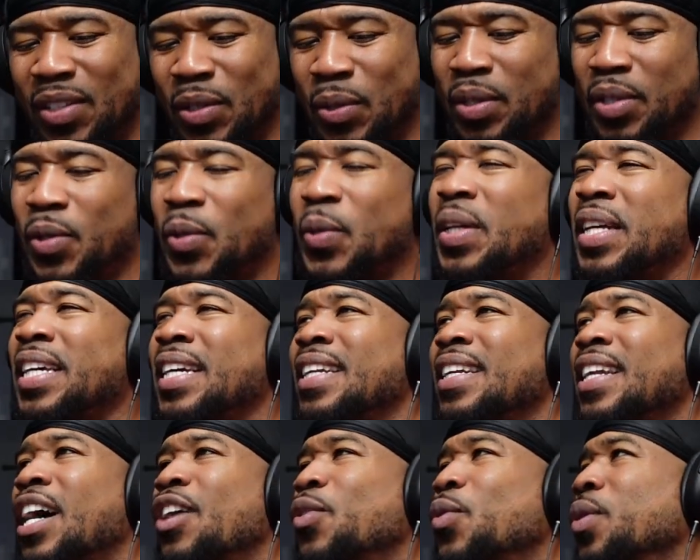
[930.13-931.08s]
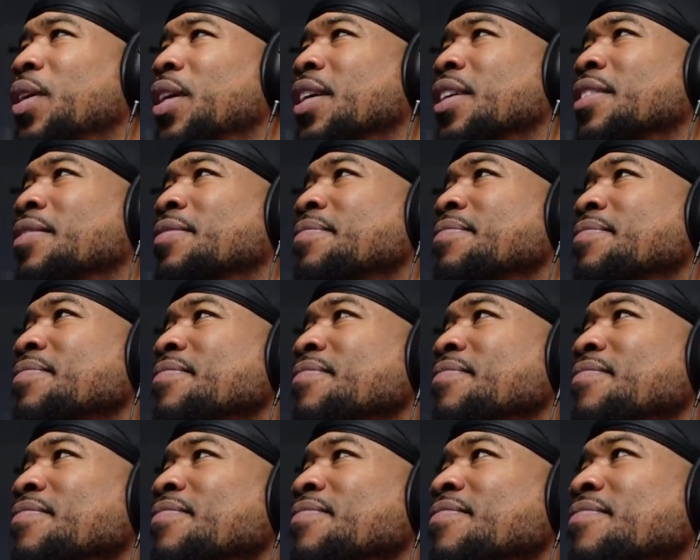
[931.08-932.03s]
Do it. Do it again, dog. Do it. Again. I need to
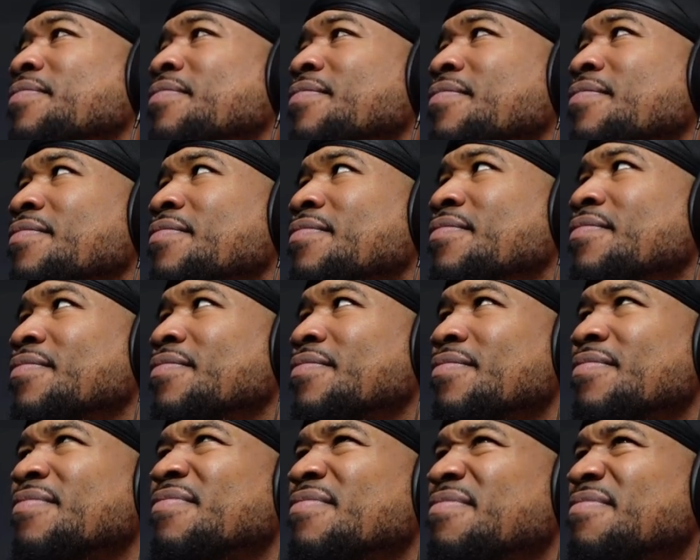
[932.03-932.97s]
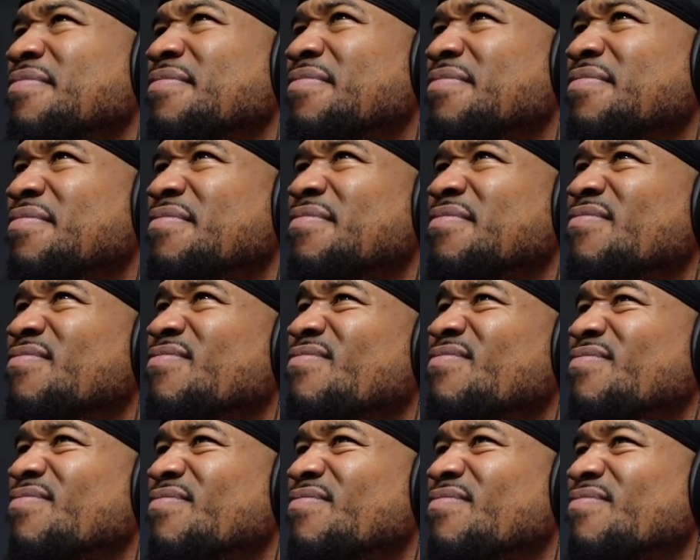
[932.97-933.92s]
see a quote from my quotes. That's
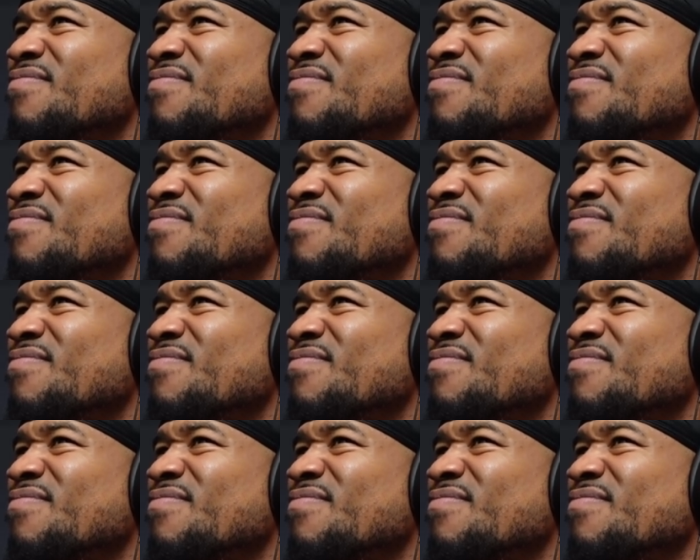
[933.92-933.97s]
poetry.